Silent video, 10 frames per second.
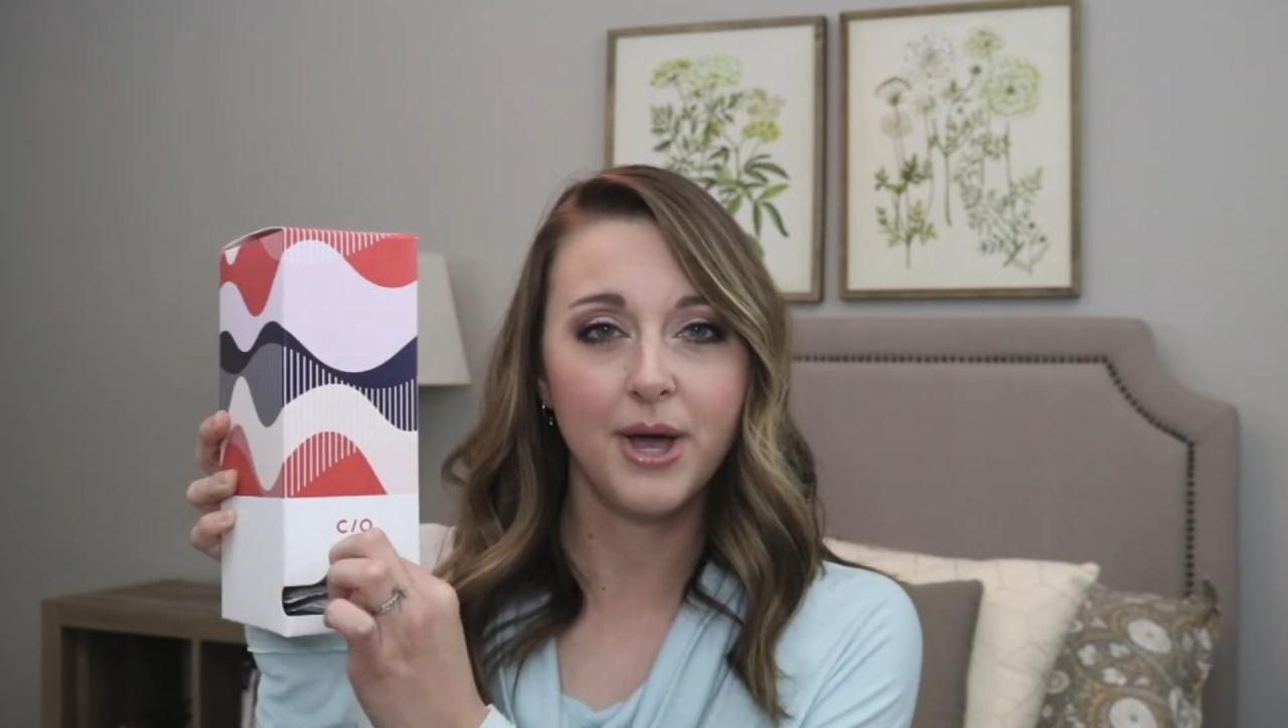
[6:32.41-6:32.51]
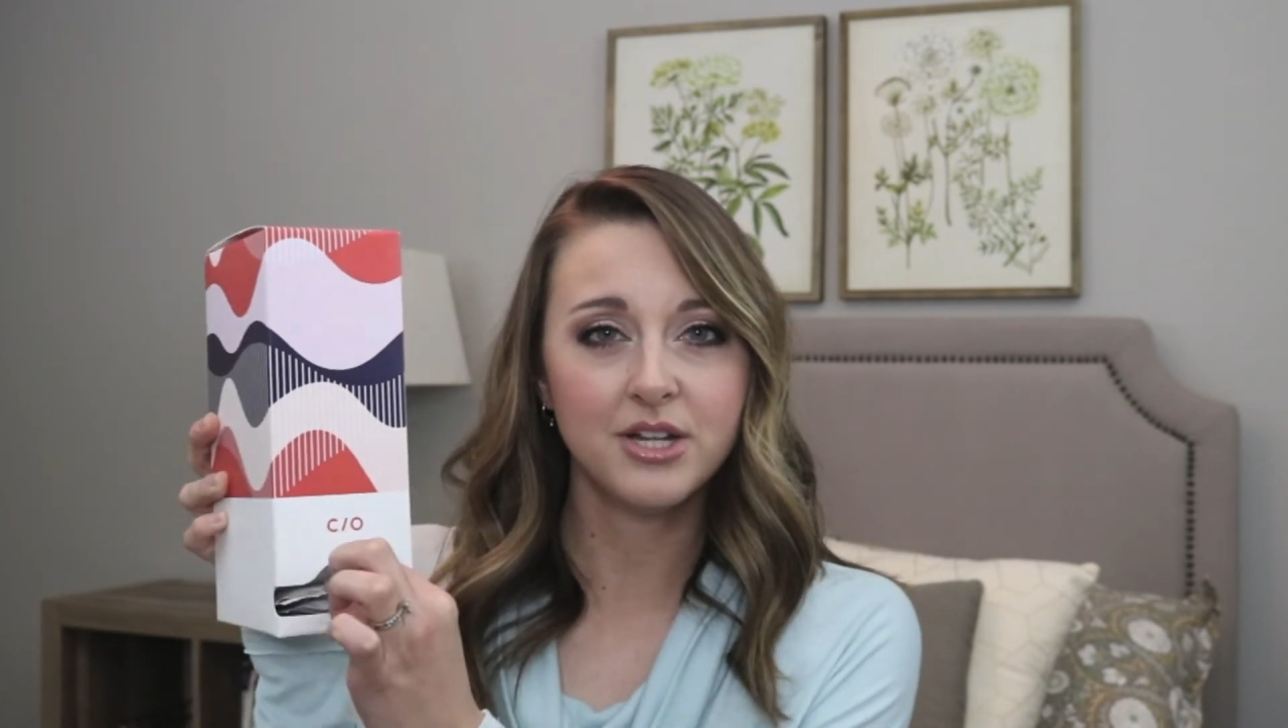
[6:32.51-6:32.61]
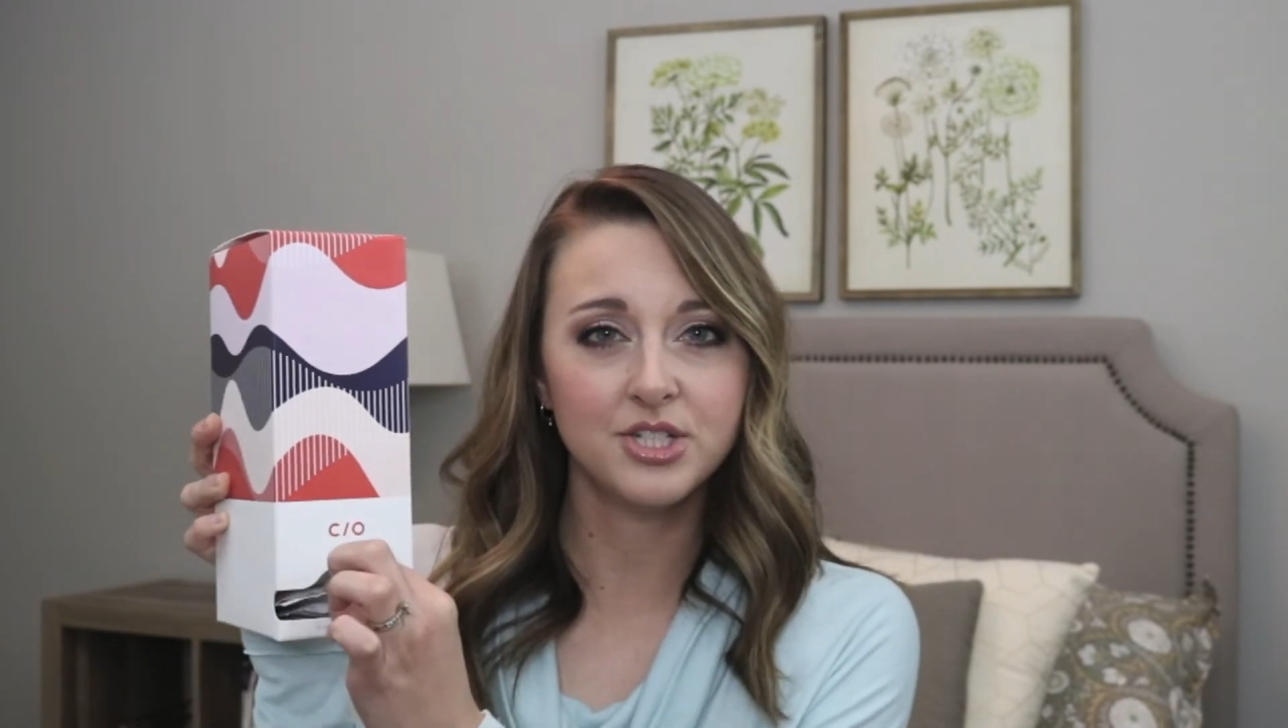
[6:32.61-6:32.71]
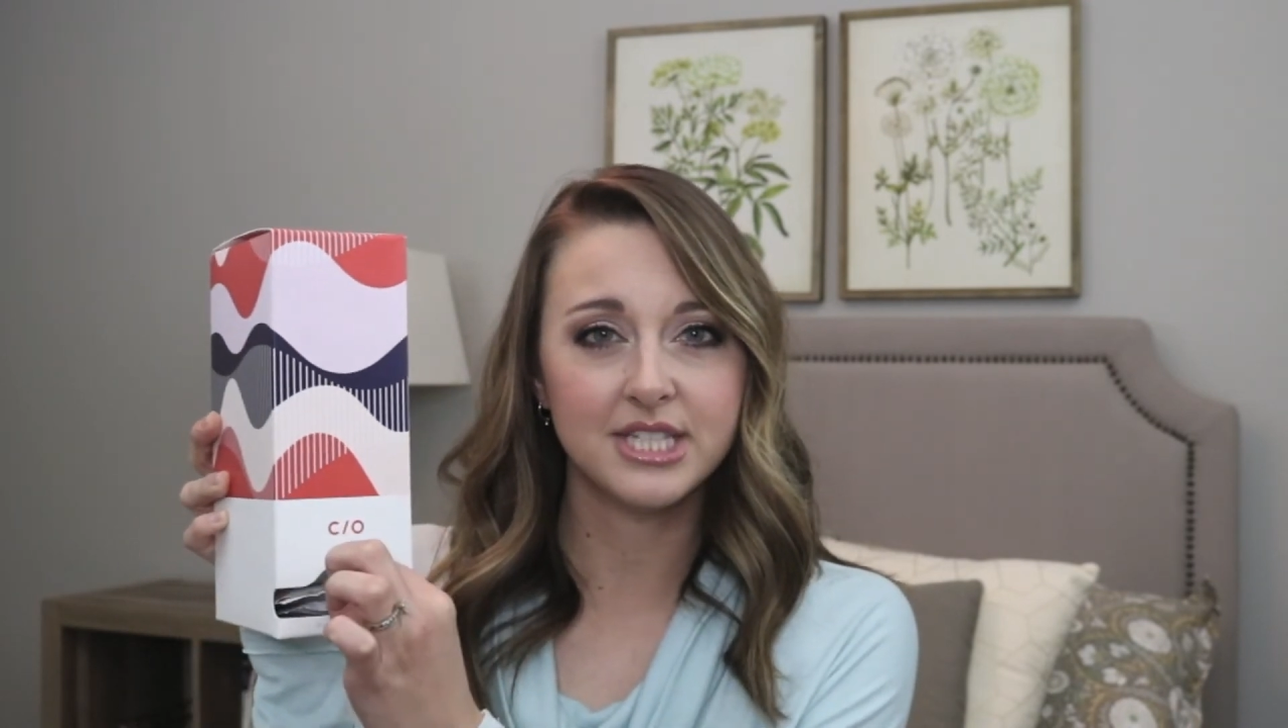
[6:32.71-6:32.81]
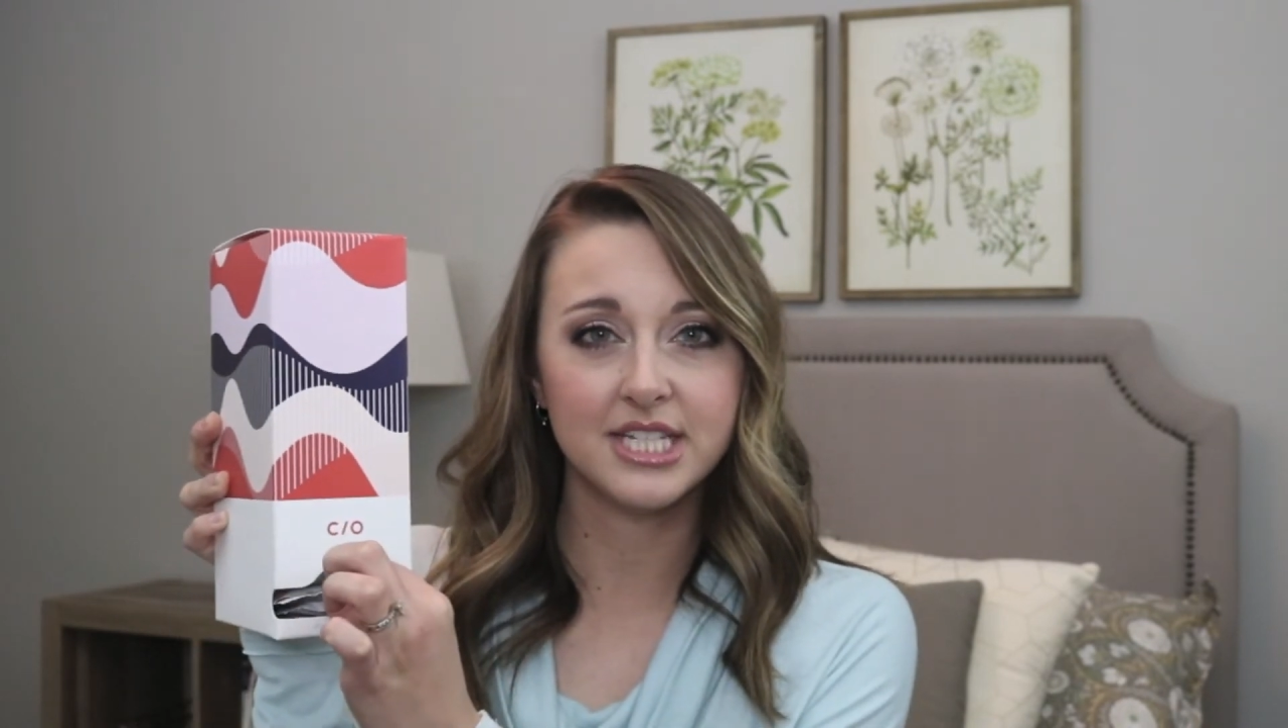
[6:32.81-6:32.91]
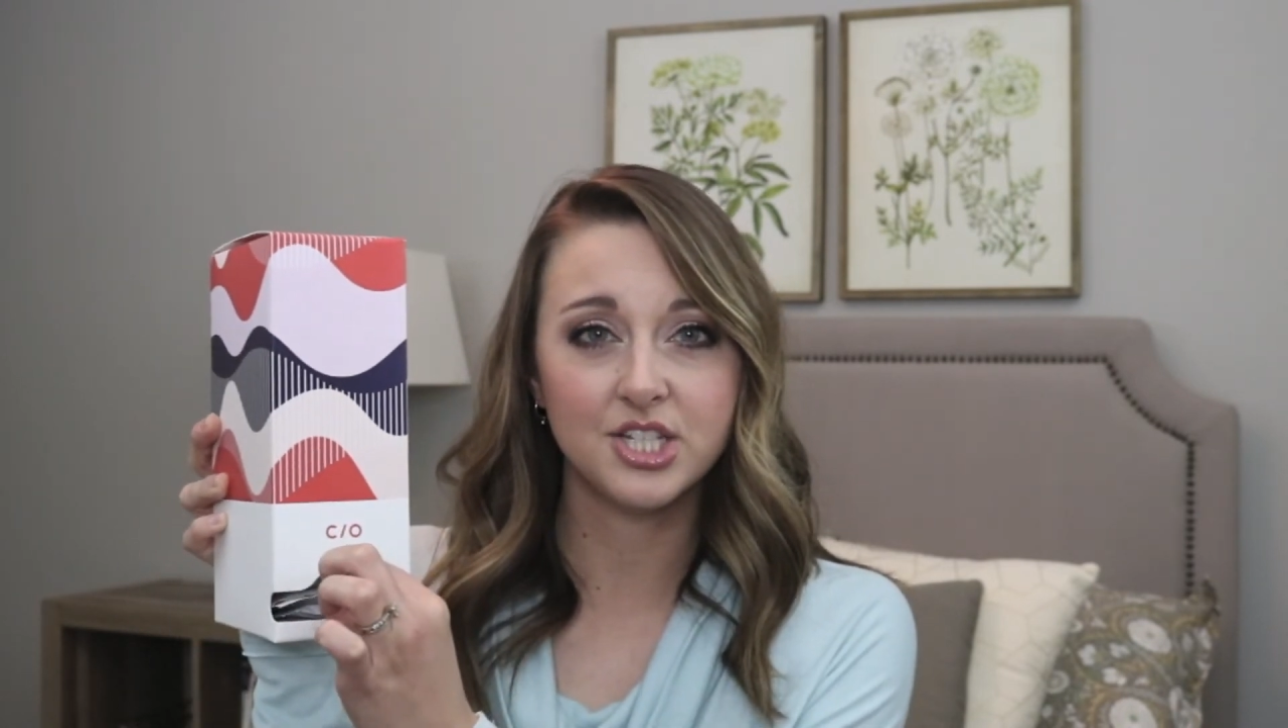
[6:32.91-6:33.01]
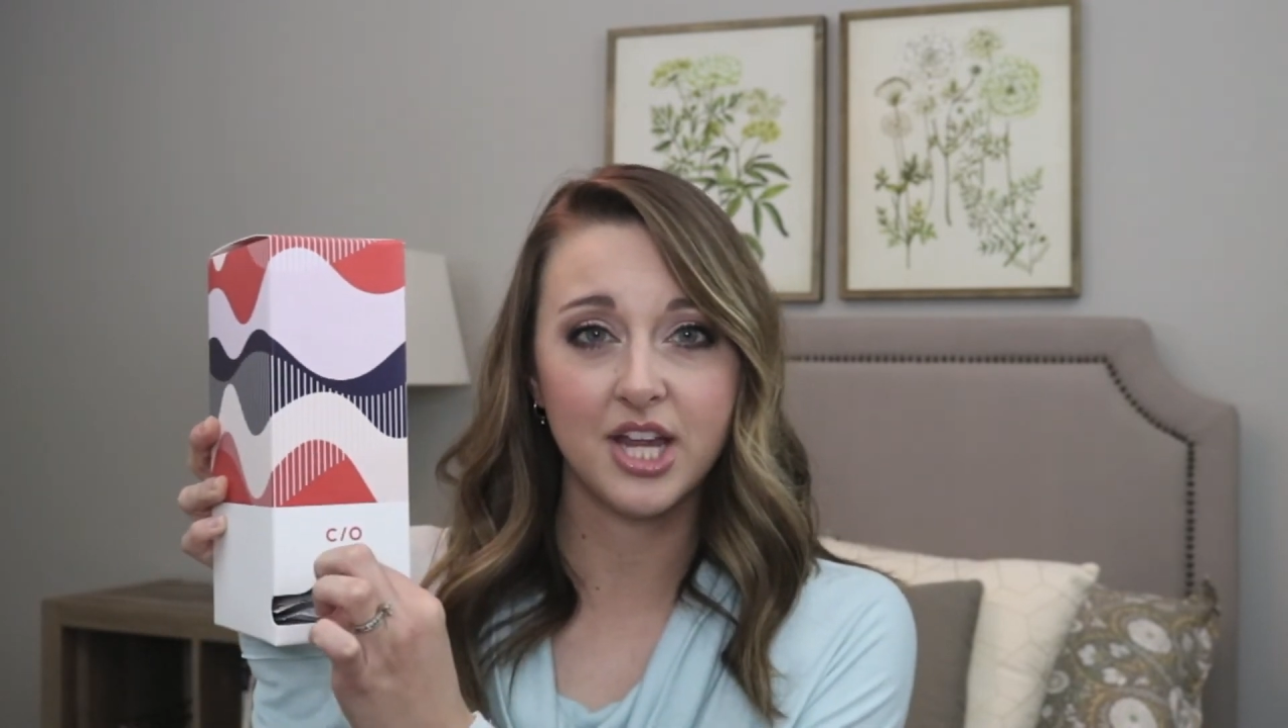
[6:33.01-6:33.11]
pouches each